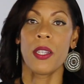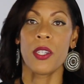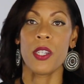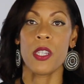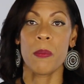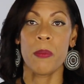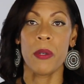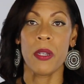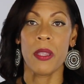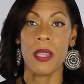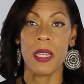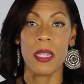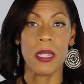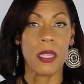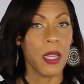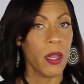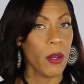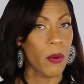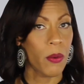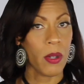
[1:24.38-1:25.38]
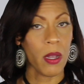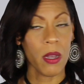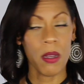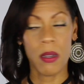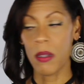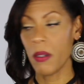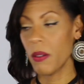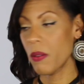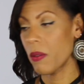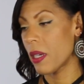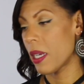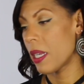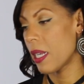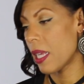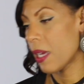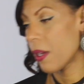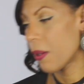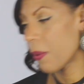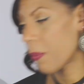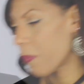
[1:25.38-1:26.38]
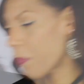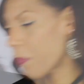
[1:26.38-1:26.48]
just put this coat on right now.